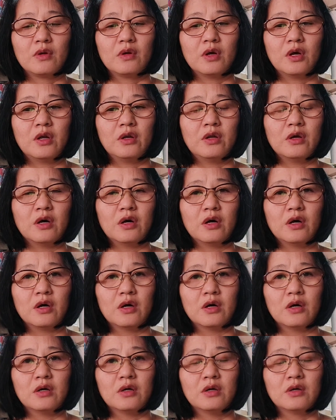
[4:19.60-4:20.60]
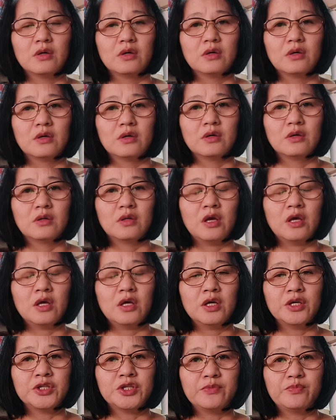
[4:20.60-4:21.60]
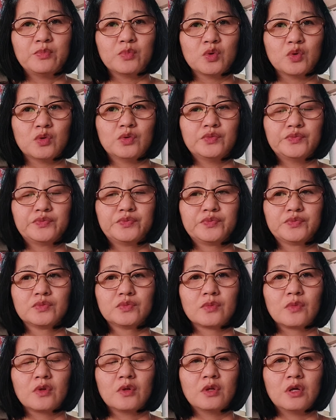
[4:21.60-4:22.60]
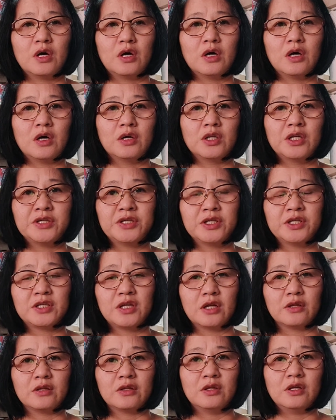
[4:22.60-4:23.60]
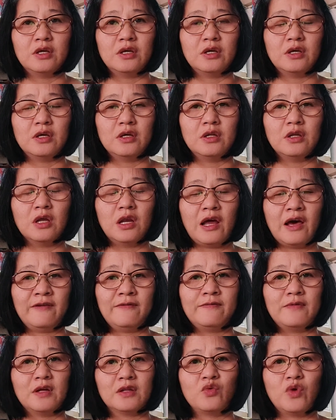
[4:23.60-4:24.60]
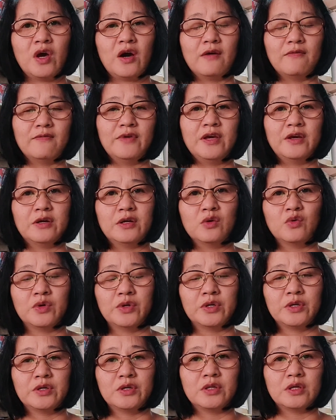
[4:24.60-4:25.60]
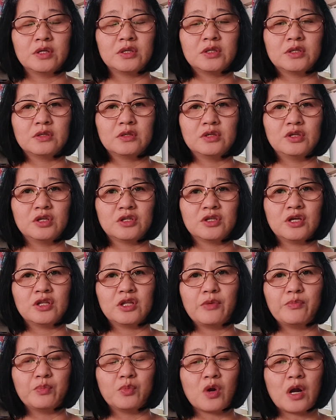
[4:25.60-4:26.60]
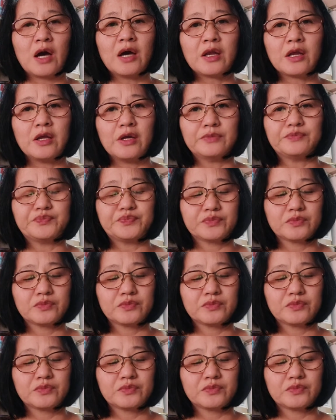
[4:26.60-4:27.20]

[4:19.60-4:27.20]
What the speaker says: And naiisip mo na this is not the life that we have here on earth. It's just a temporary